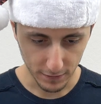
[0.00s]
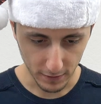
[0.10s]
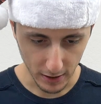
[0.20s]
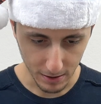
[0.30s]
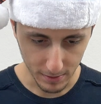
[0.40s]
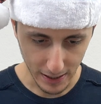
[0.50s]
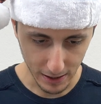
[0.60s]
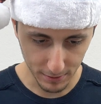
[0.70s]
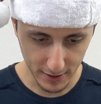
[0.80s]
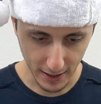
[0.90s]
from
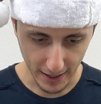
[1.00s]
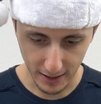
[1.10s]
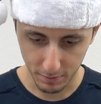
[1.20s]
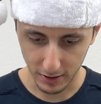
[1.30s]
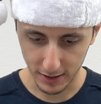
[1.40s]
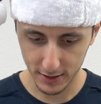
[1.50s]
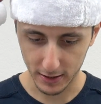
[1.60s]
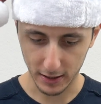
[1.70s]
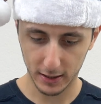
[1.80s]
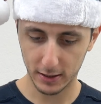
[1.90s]
Mtech
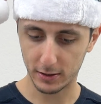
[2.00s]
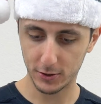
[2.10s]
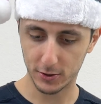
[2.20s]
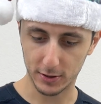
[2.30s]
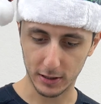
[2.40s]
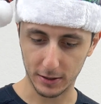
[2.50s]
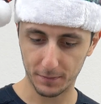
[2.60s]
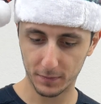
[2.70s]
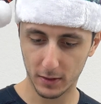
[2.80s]
Ballistic. Interesting.